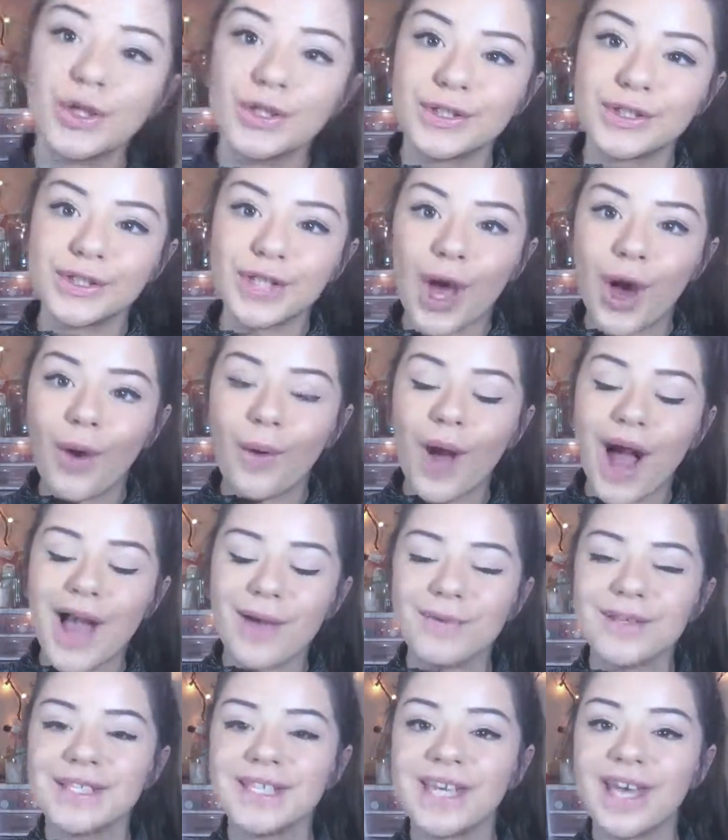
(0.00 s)
So,
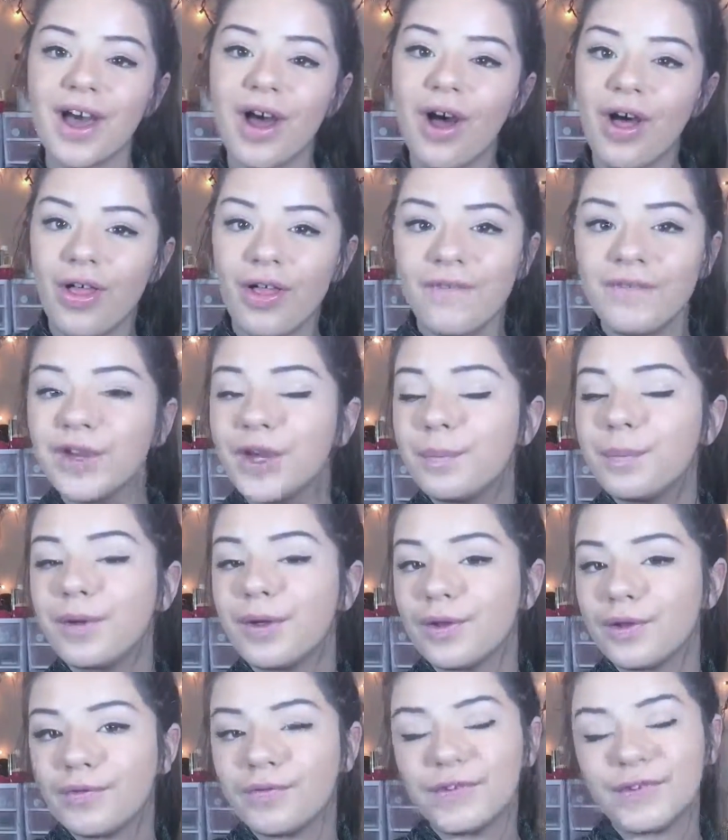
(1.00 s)
I will see all of your
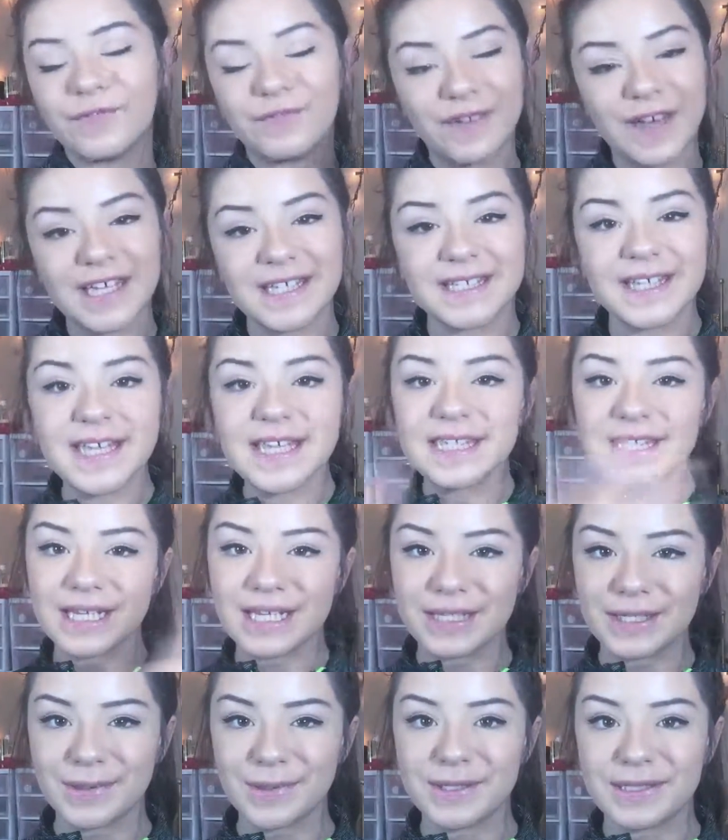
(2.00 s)
beautiful faces
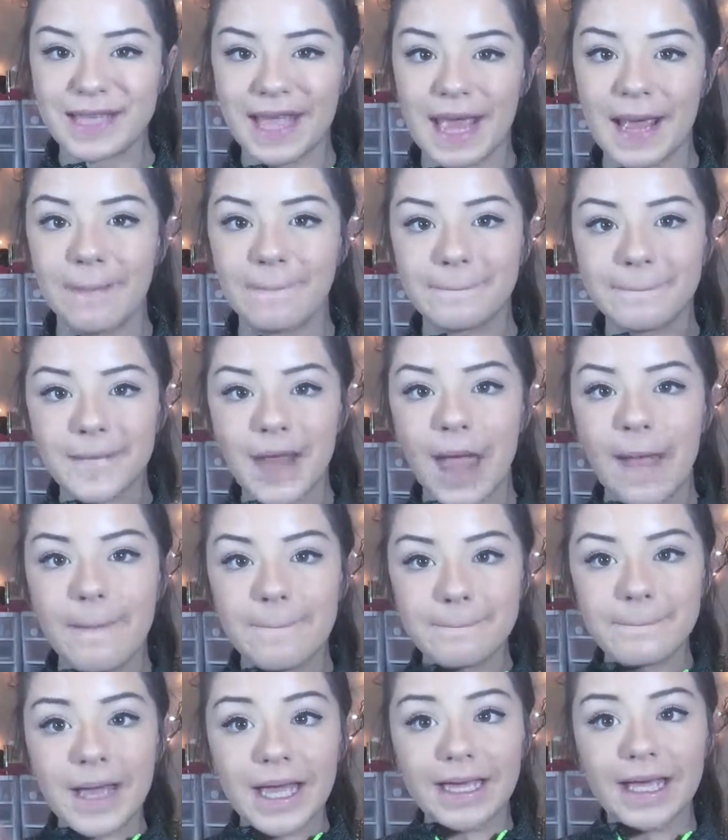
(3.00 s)
Tuesday.
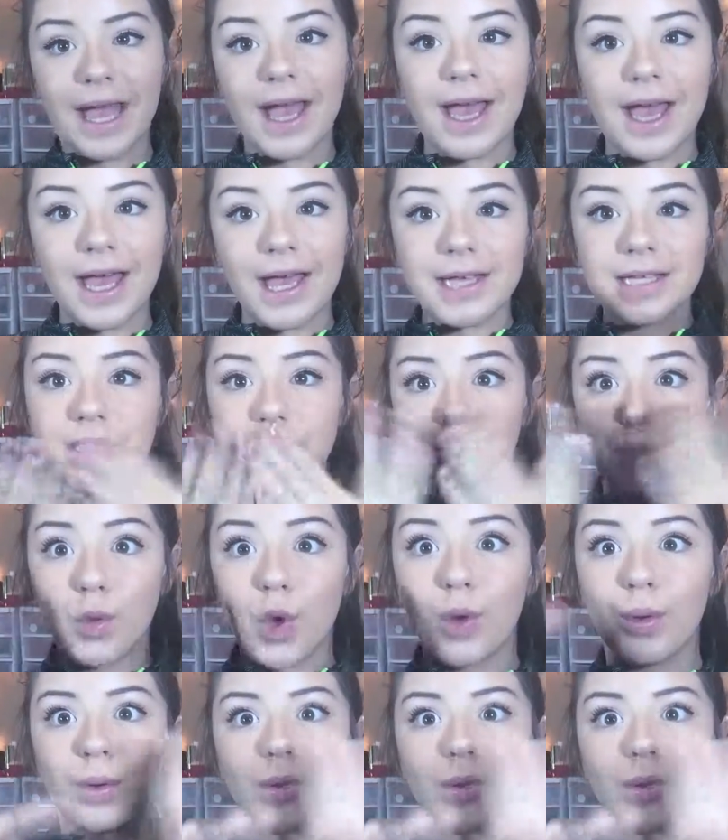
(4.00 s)
Bye, guys!